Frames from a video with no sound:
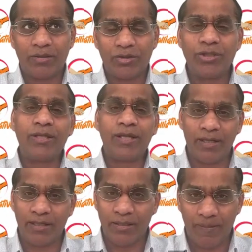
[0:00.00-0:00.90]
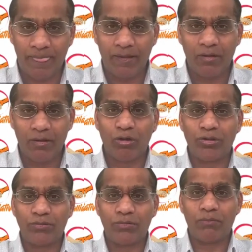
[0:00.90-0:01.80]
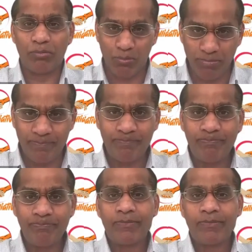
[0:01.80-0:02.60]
She had a heart problem